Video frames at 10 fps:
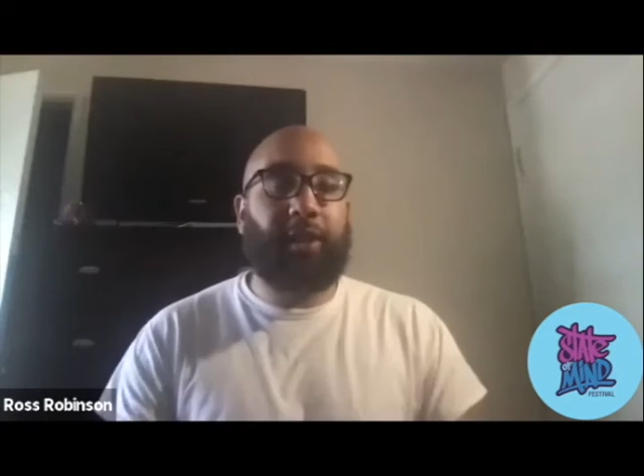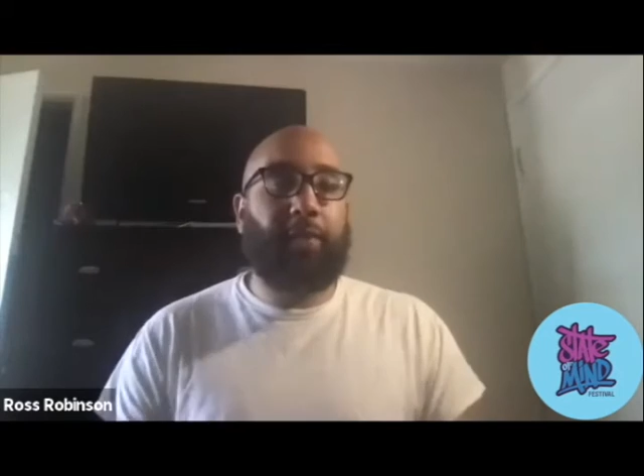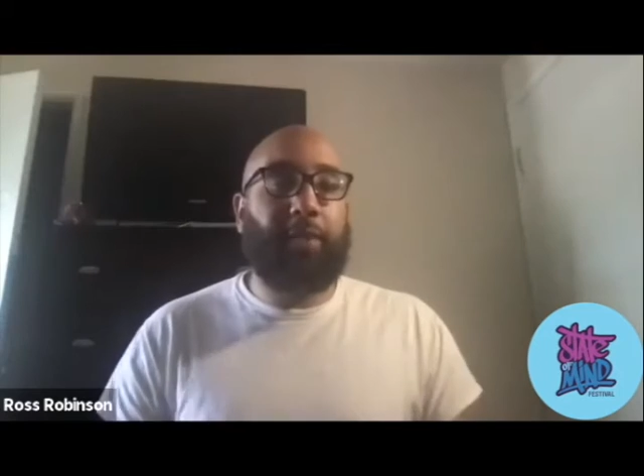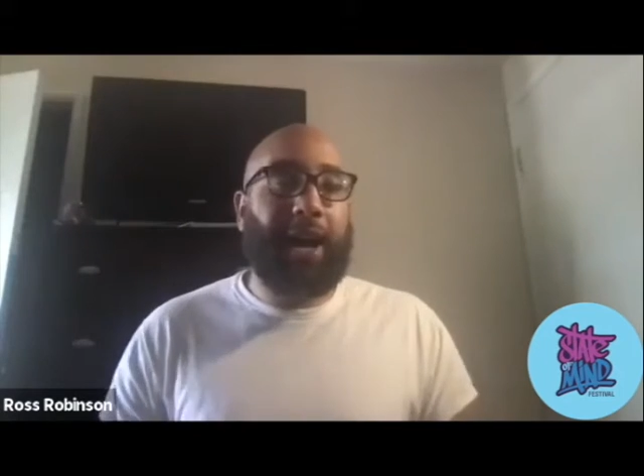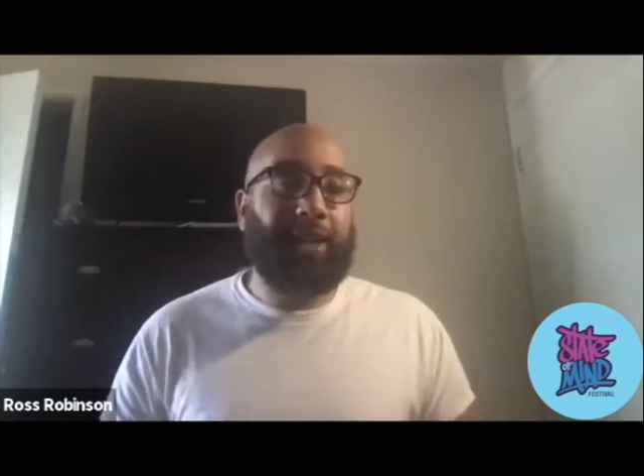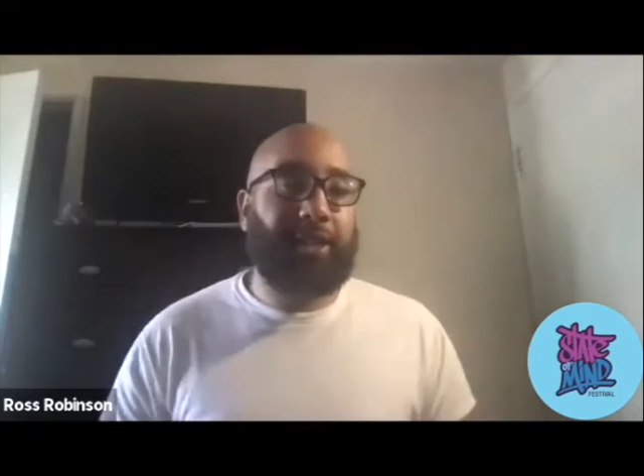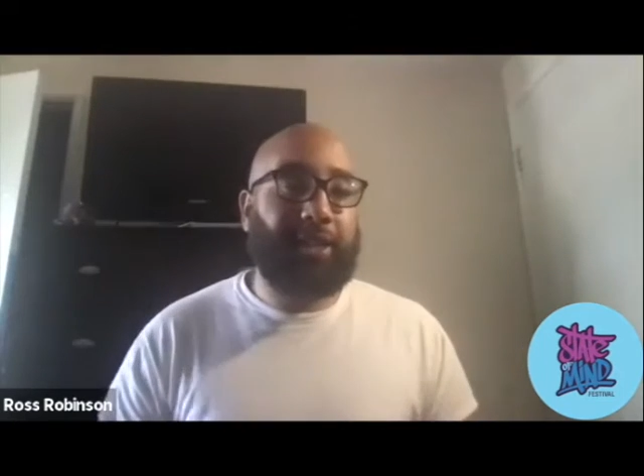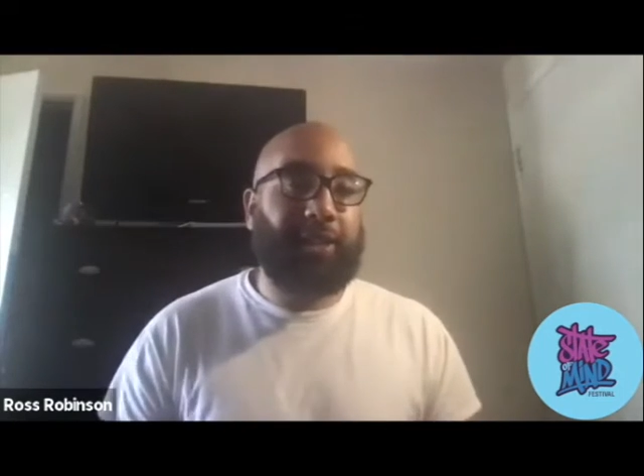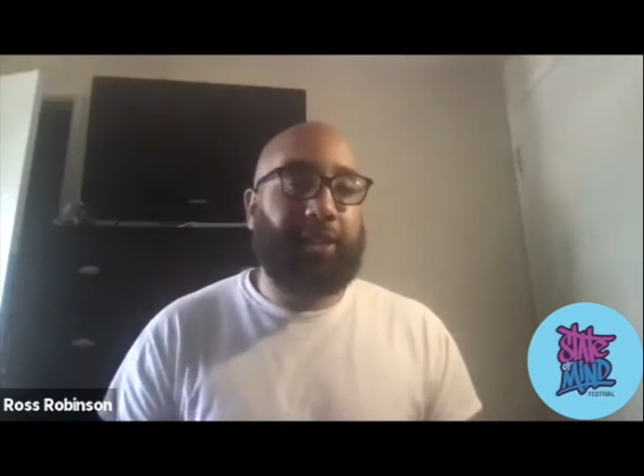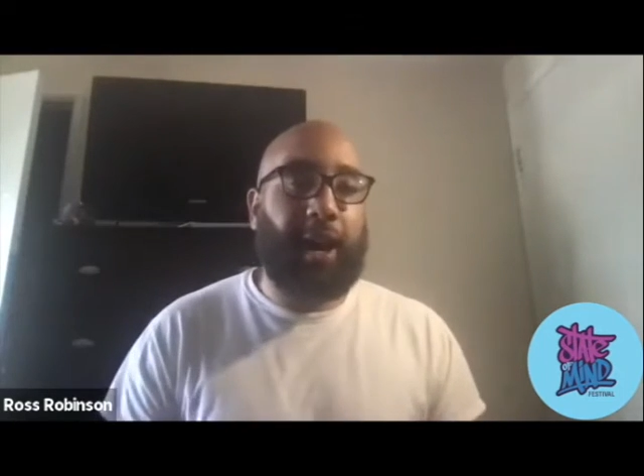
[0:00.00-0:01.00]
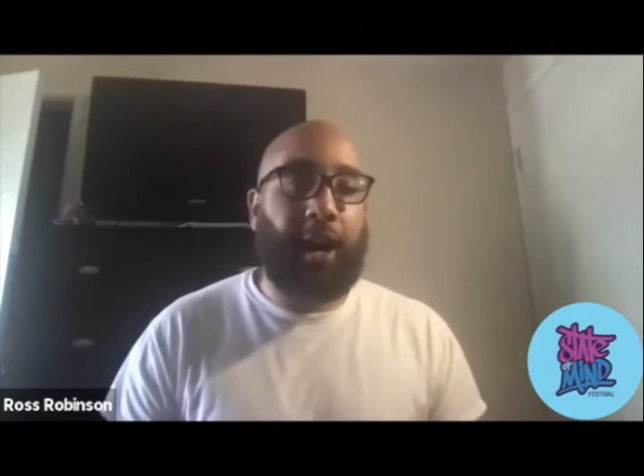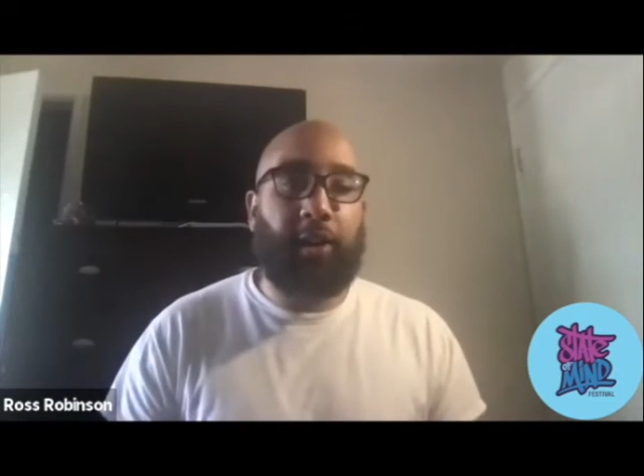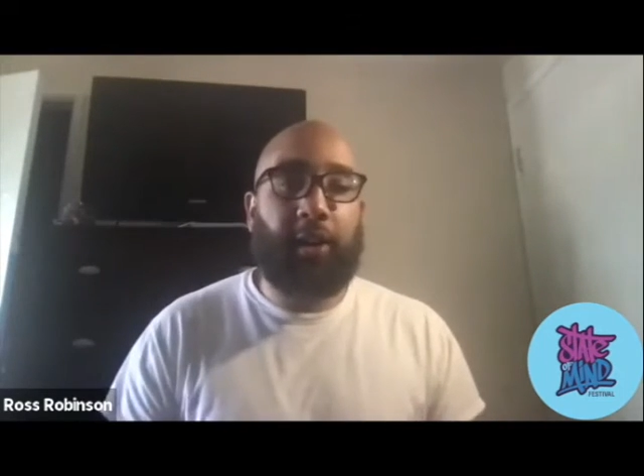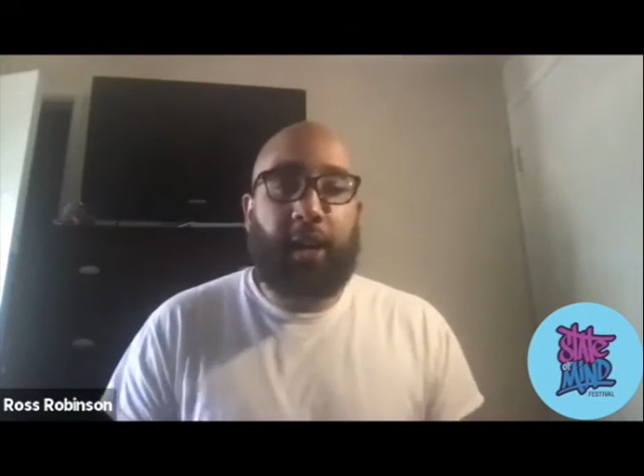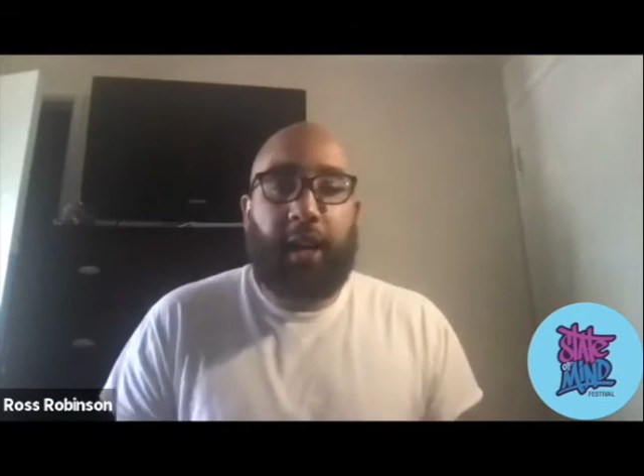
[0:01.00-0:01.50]
deposits
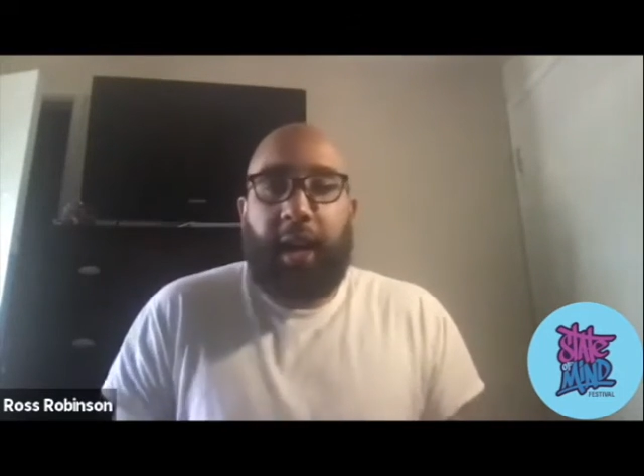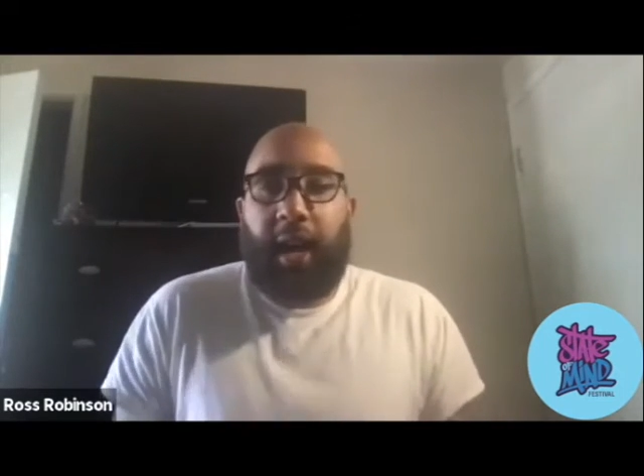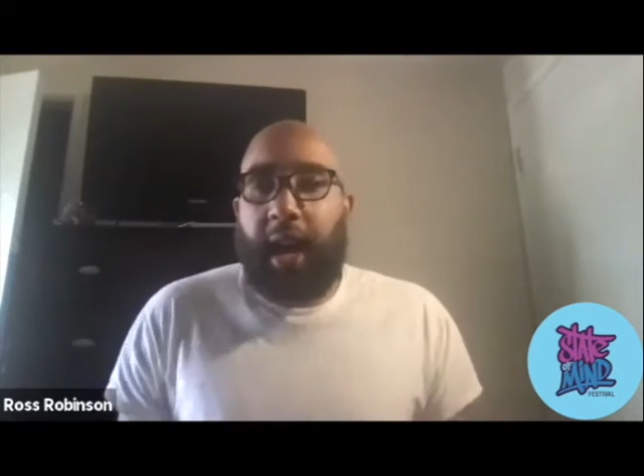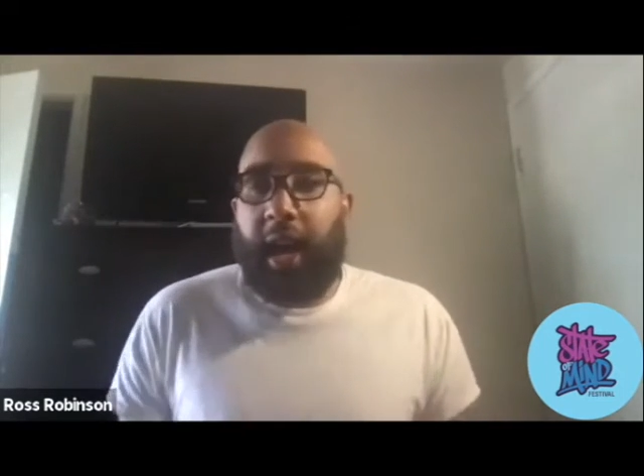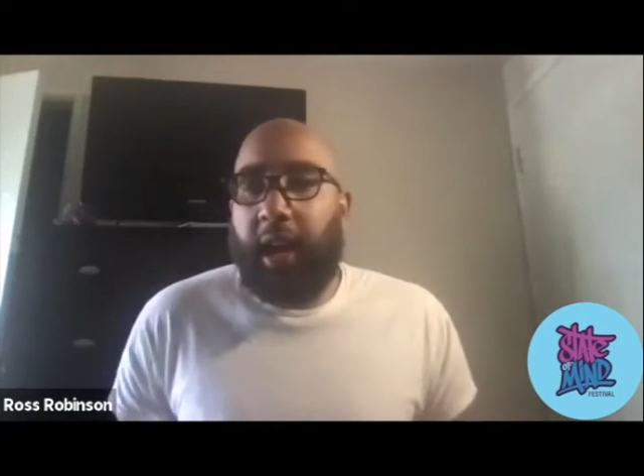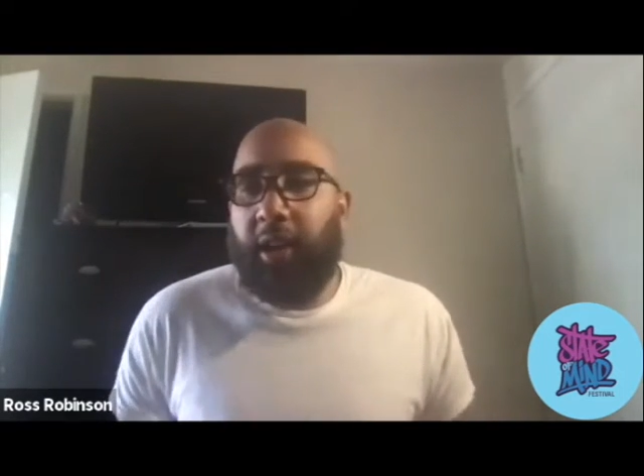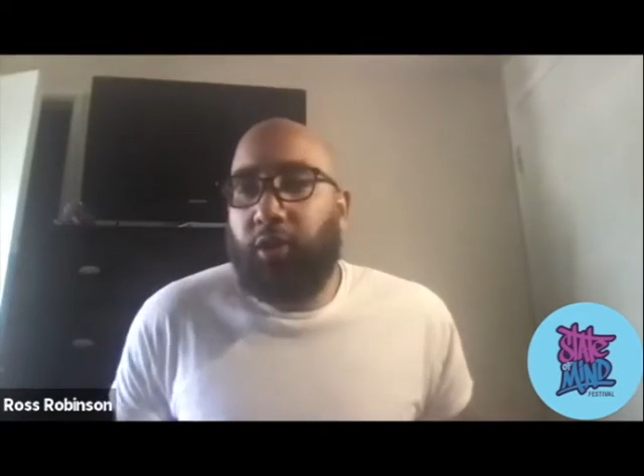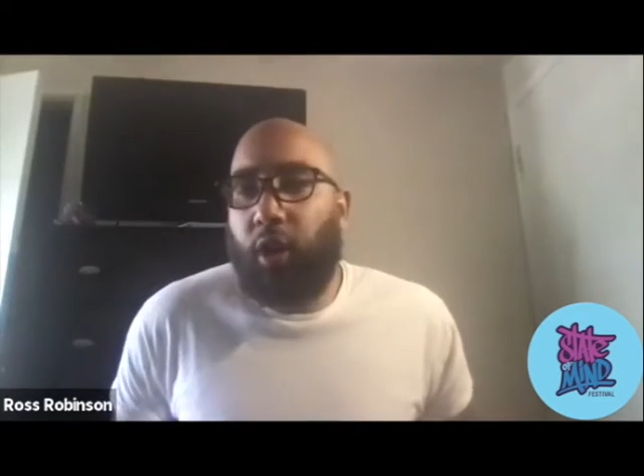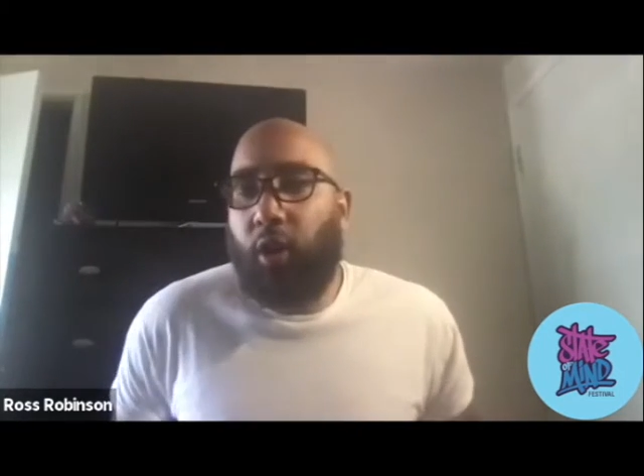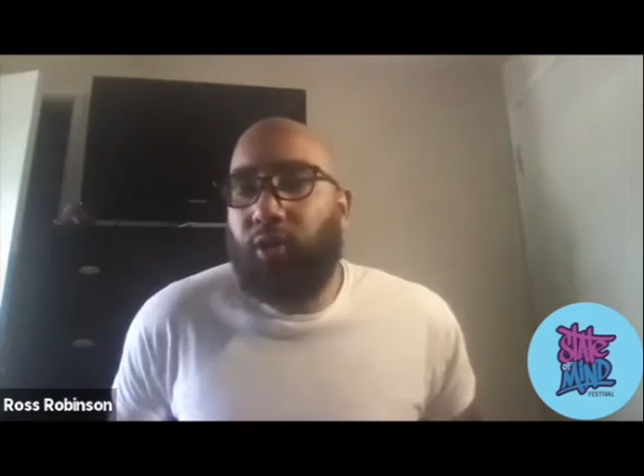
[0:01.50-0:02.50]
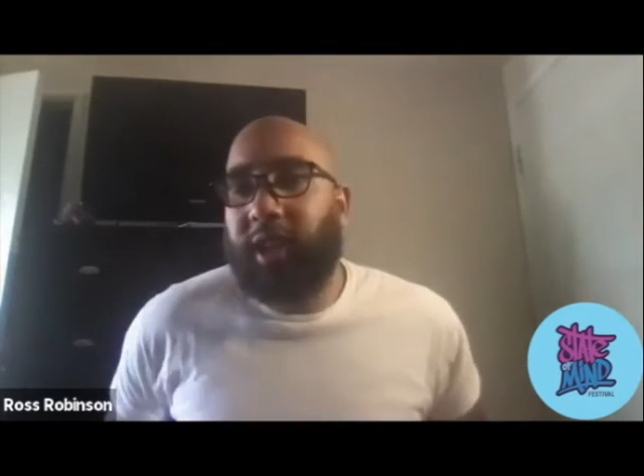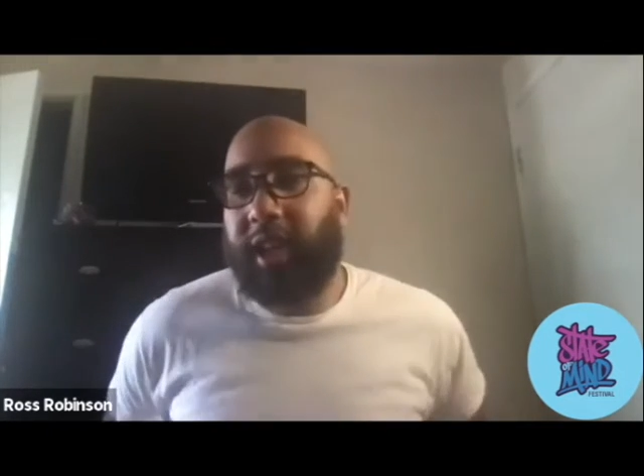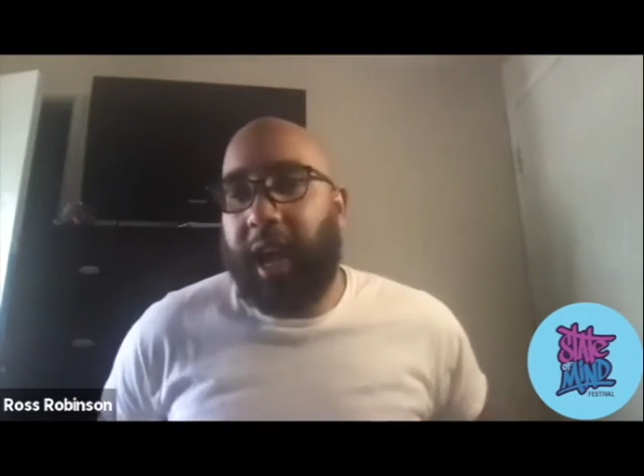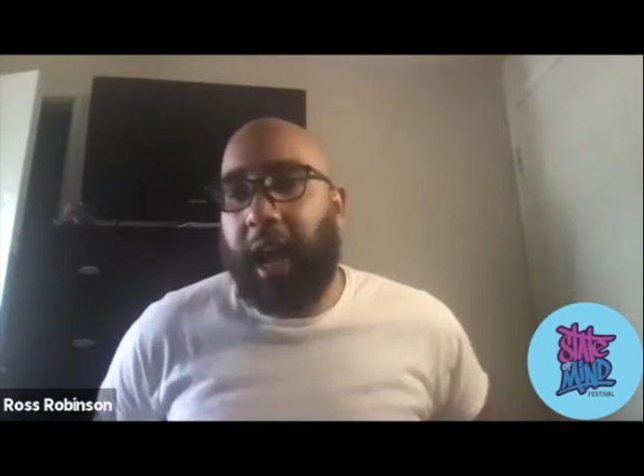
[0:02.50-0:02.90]
uh and those can